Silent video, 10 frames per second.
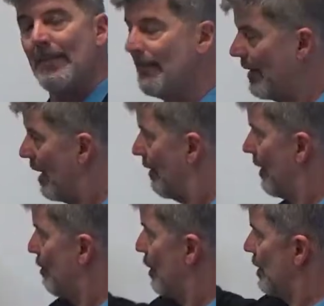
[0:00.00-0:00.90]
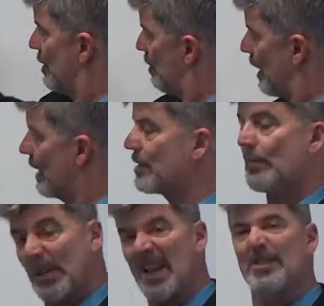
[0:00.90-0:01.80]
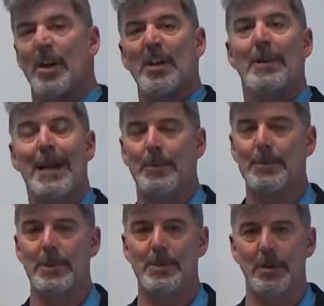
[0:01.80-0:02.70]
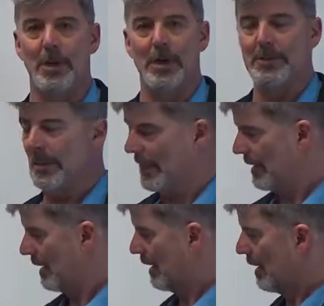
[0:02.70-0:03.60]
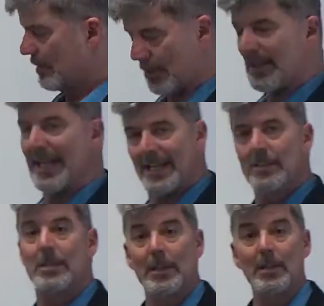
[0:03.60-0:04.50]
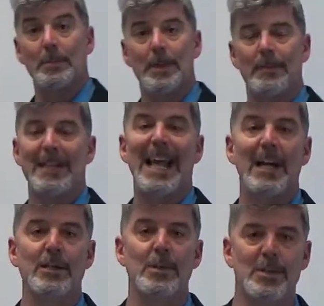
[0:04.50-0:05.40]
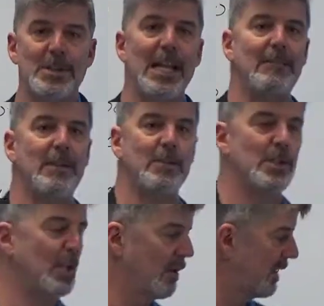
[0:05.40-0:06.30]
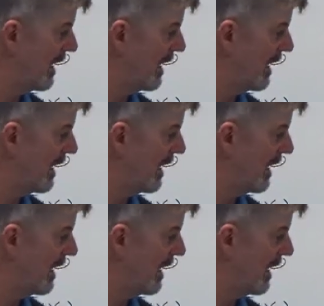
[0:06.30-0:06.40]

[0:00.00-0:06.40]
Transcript: the, of the purchase price plus all your acquisition costs. So it, it is a little bit of an extra savings year to